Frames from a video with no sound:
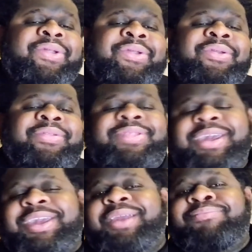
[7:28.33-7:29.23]

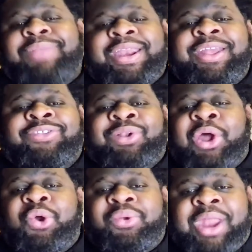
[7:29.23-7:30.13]
Thinking that he's
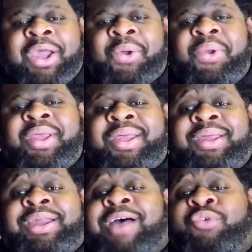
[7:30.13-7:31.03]
alone now,
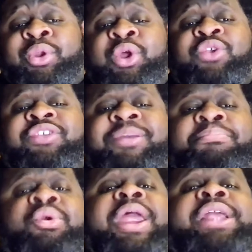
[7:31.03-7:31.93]
Cavaradossi
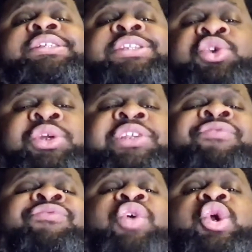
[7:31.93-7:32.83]
breaks into his
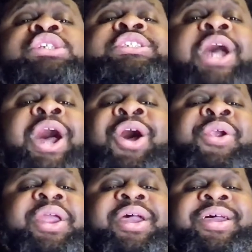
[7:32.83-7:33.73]
first
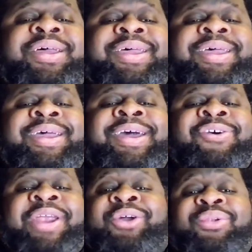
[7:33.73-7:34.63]
aria,
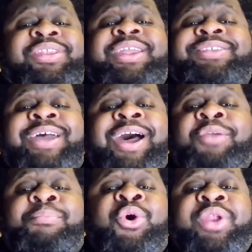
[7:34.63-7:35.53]
Recondita
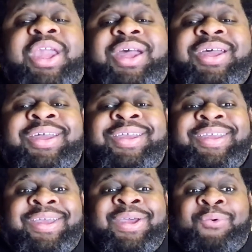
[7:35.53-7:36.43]
Armonia,
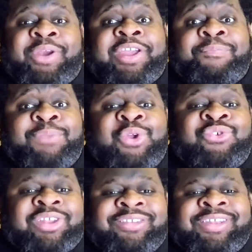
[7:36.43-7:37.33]
where he
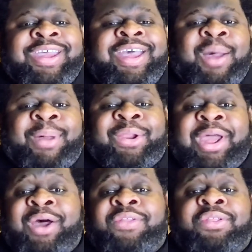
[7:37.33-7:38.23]
muses about
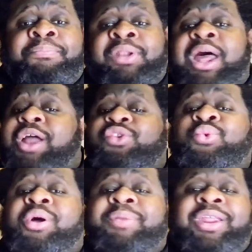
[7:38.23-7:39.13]
how the blonde
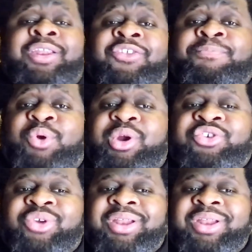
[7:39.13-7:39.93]
woman in his portrait